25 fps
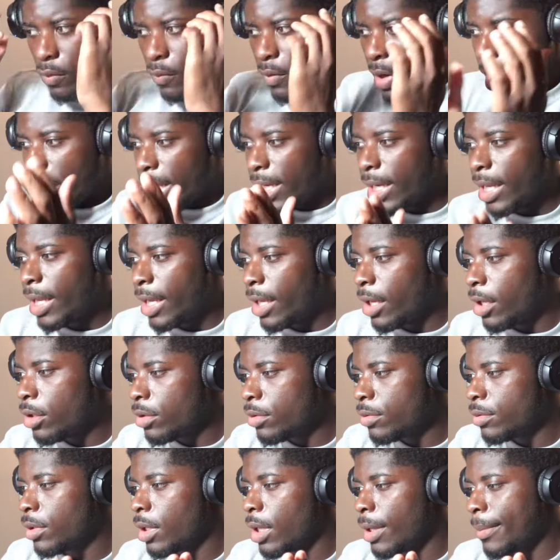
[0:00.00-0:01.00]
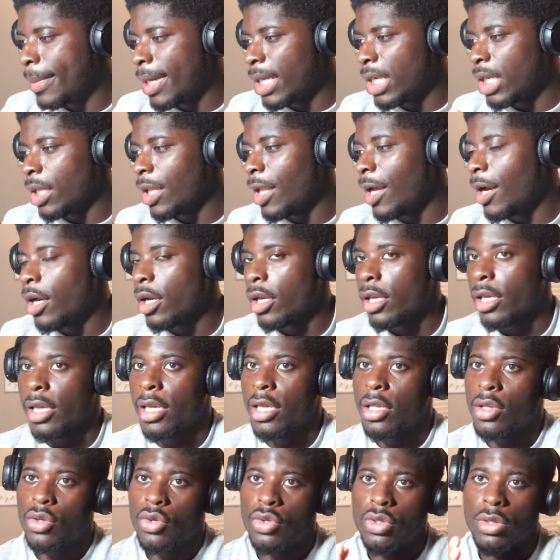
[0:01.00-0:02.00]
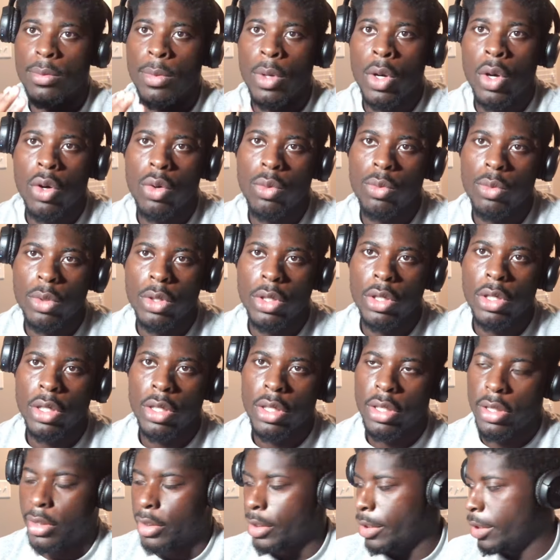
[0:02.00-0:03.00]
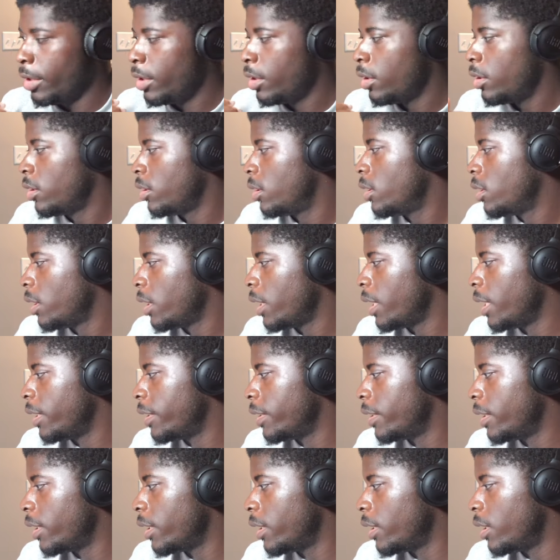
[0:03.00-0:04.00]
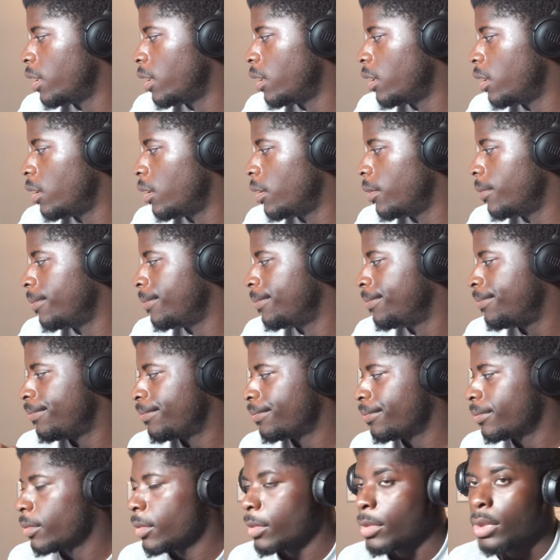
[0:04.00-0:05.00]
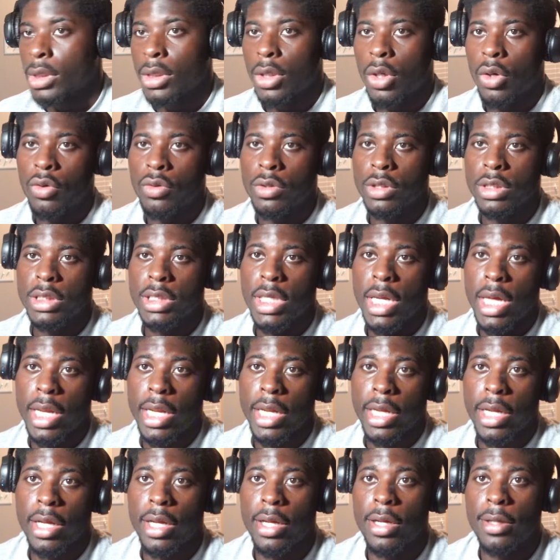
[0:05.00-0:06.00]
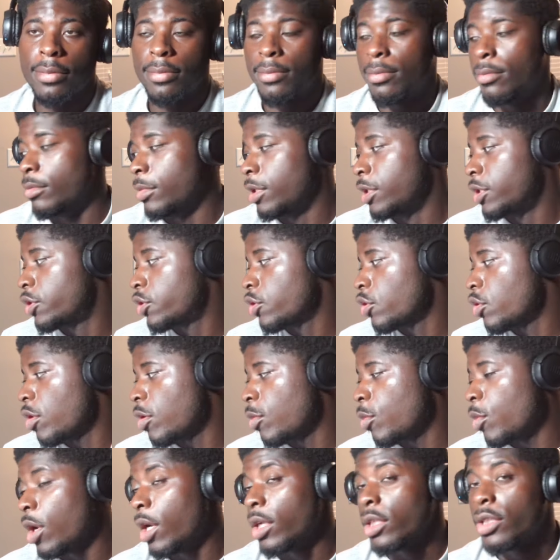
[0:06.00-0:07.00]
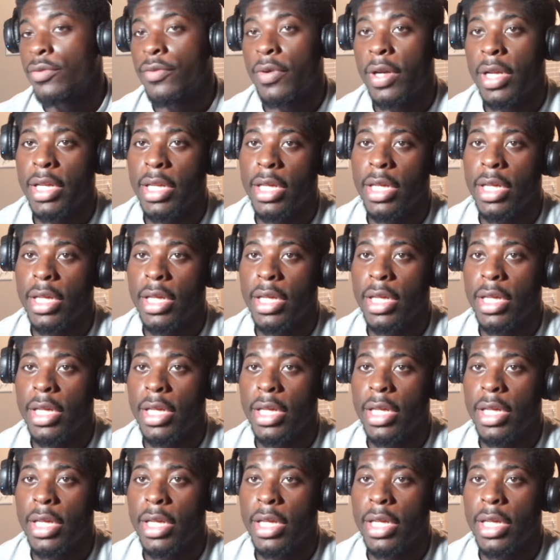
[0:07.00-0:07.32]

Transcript: Right now, I'm about to lock in, do some homework, and then um, on the side, I got my show I'm watching right